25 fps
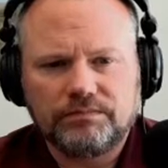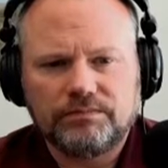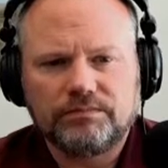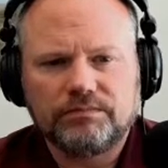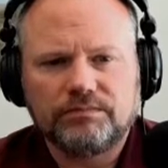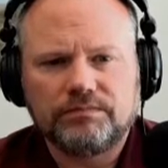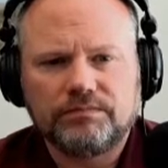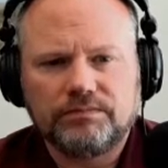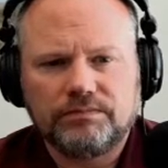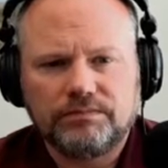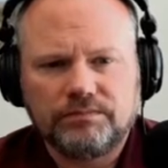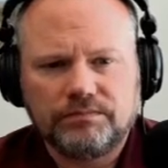
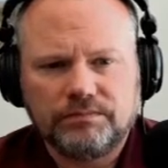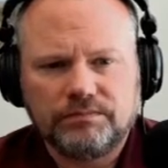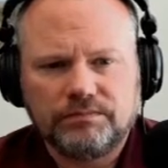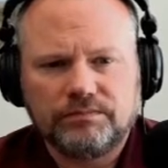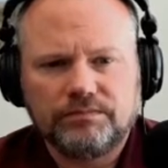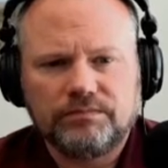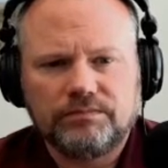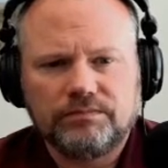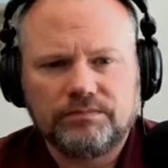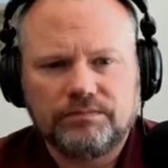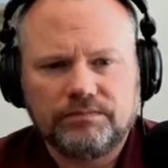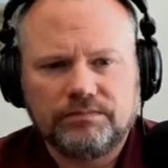
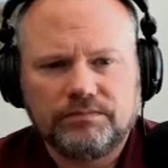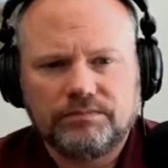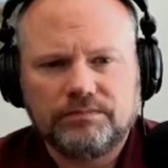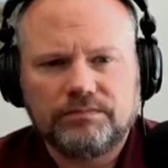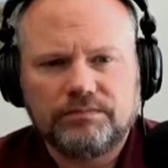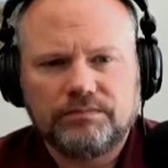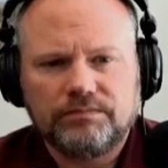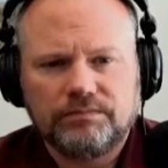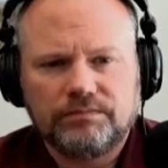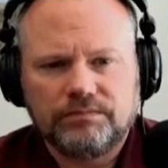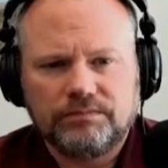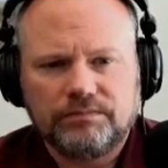
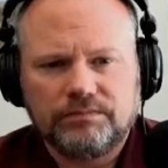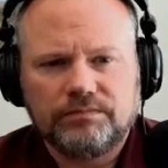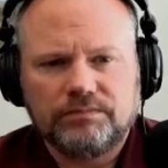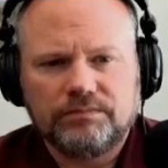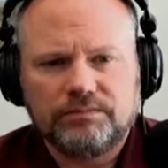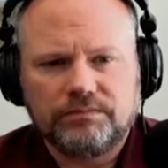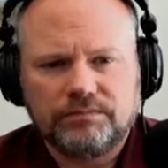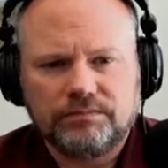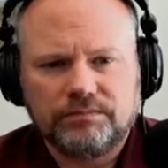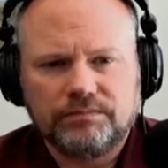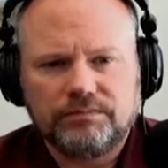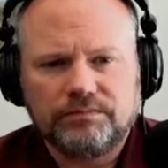
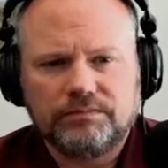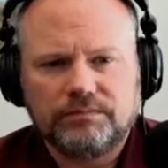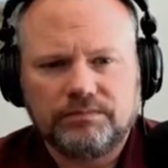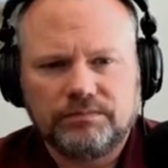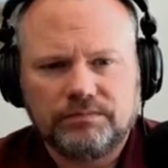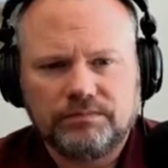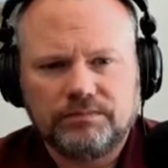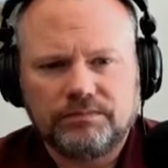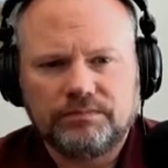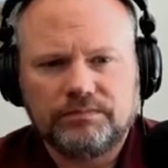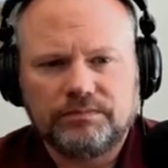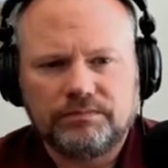
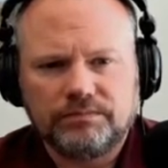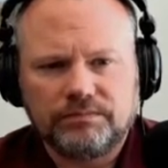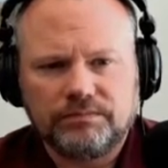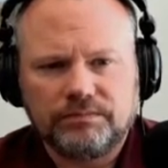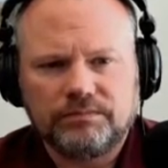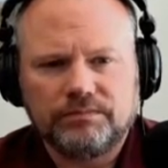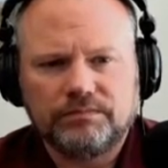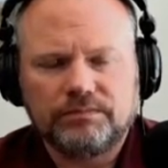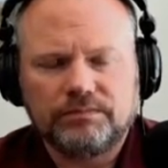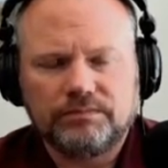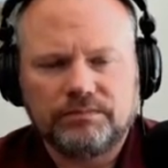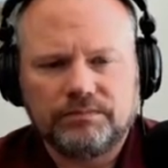
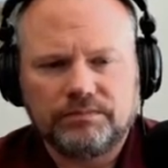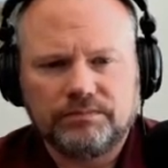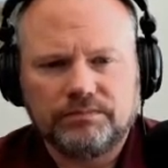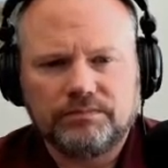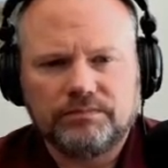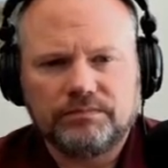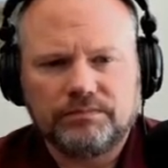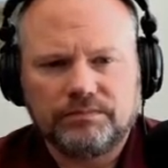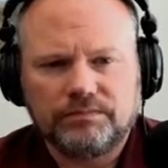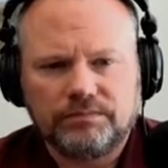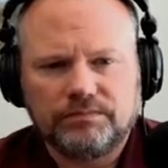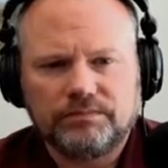
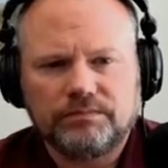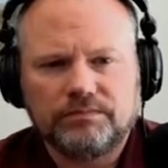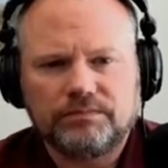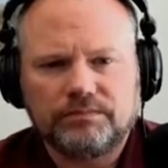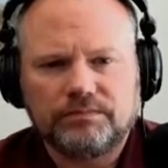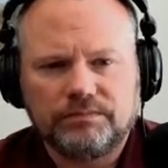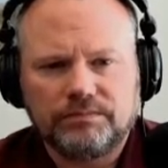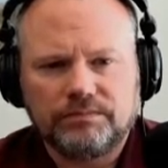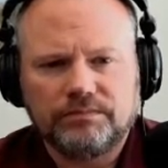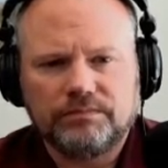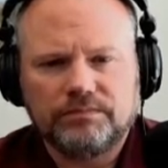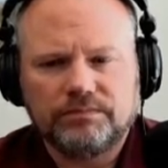
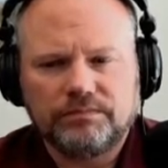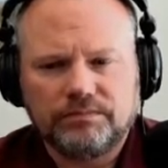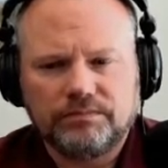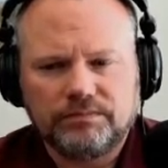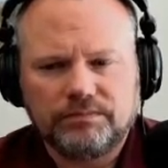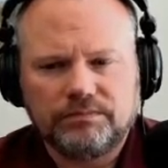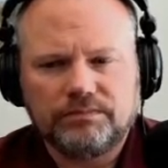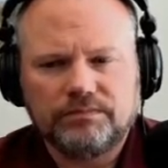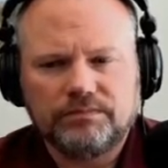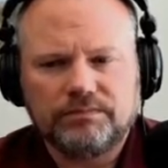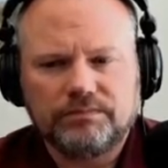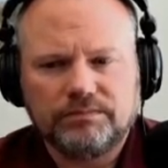
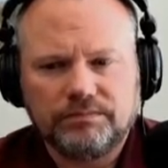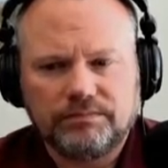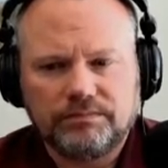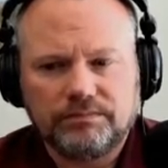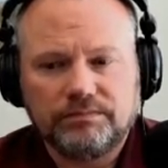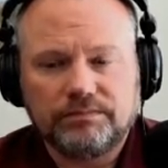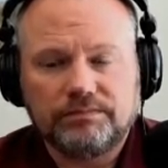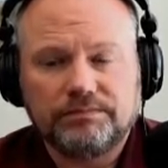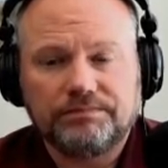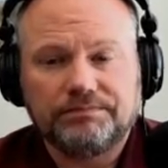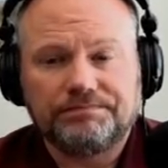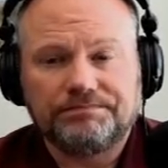
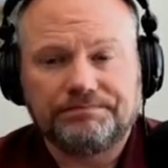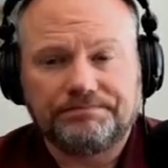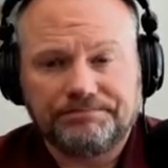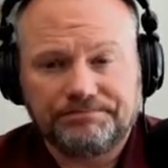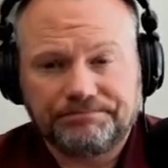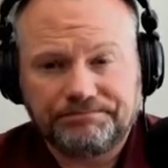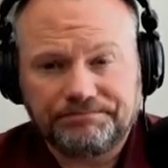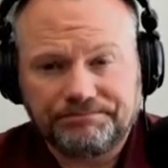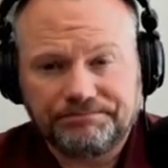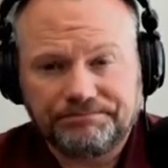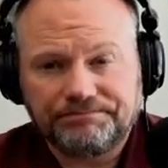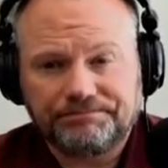
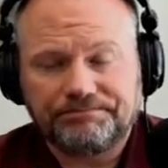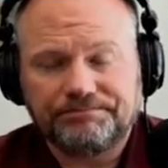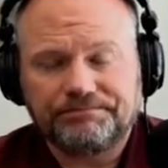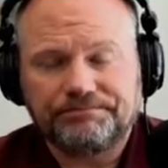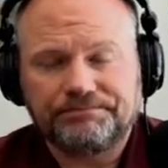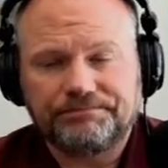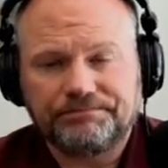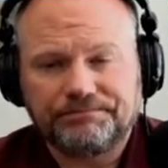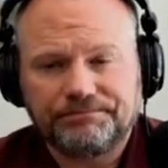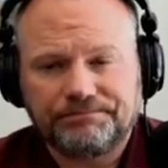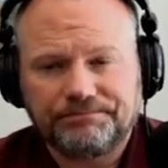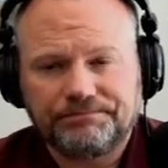
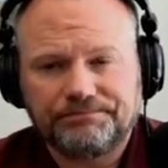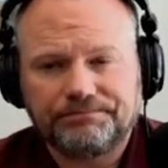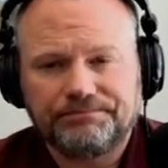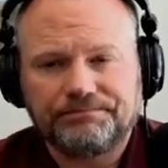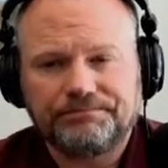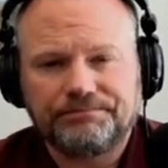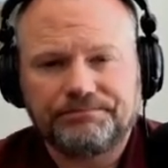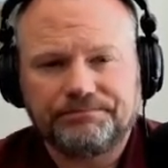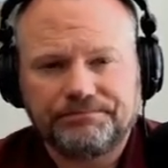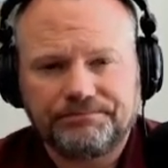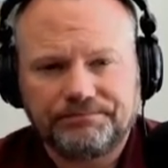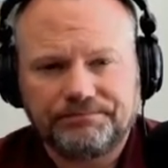
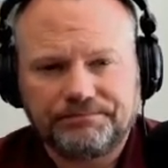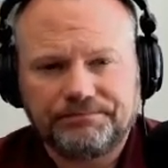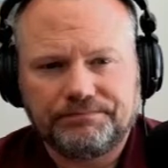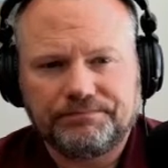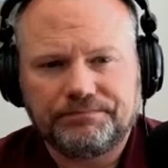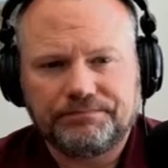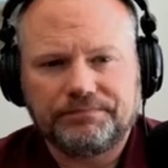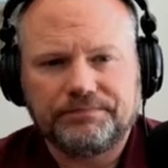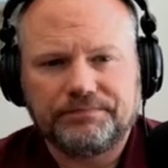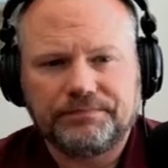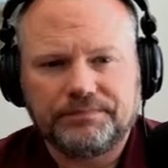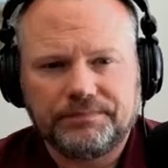
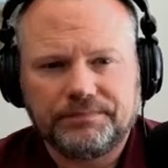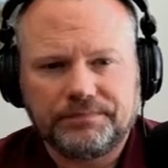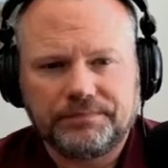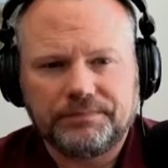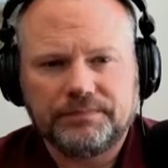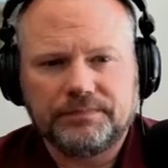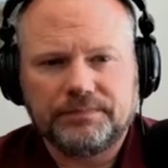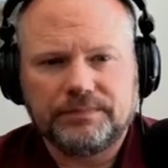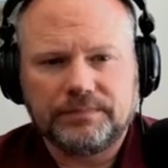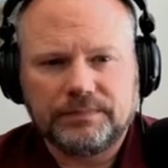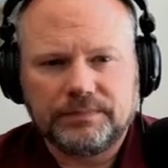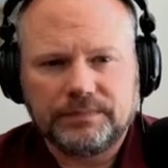
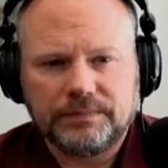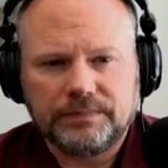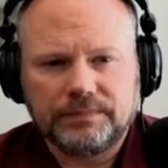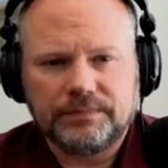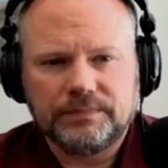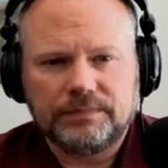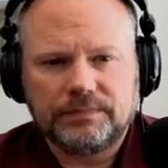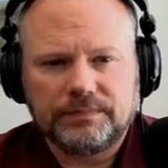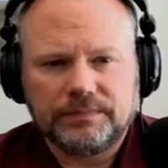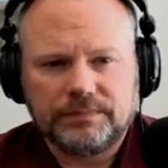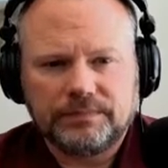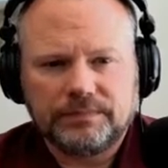
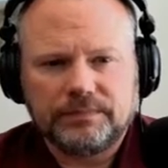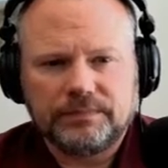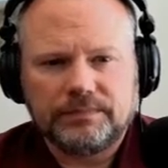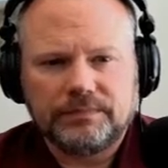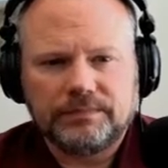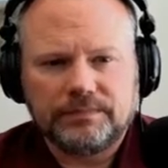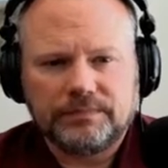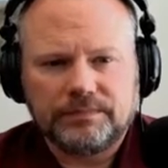No words are spoken by the person on screen.